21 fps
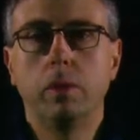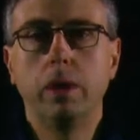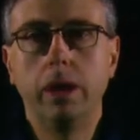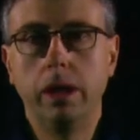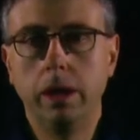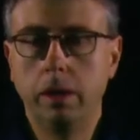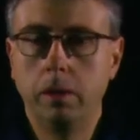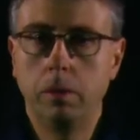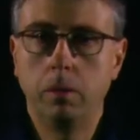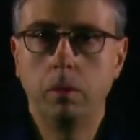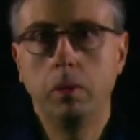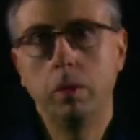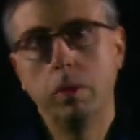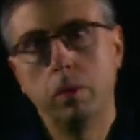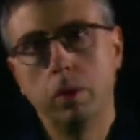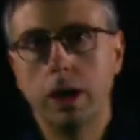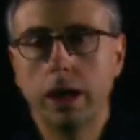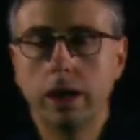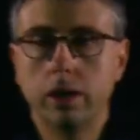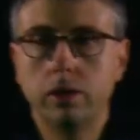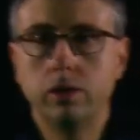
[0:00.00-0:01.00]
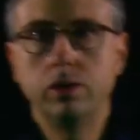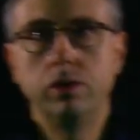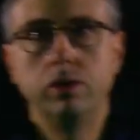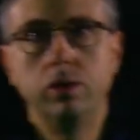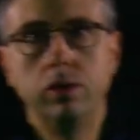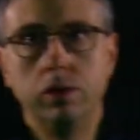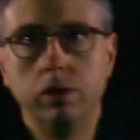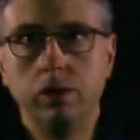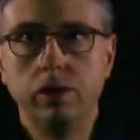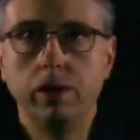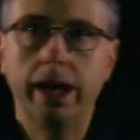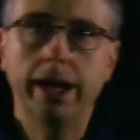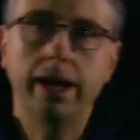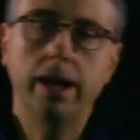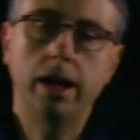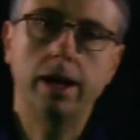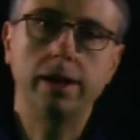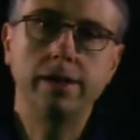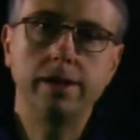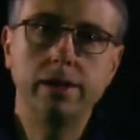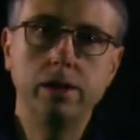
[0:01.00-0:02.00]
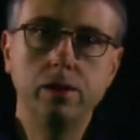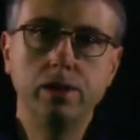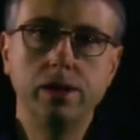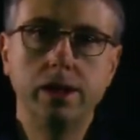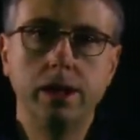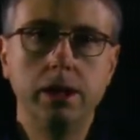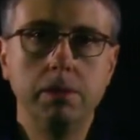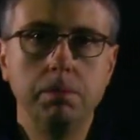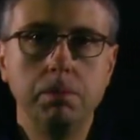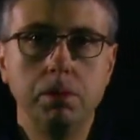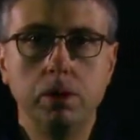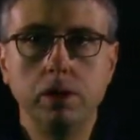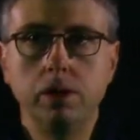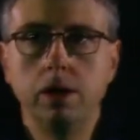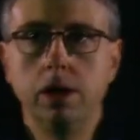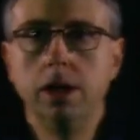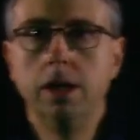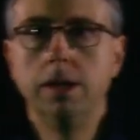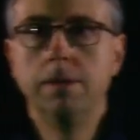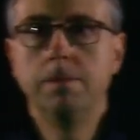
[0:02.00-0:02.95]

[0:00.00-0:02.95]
we would like to analyze user input.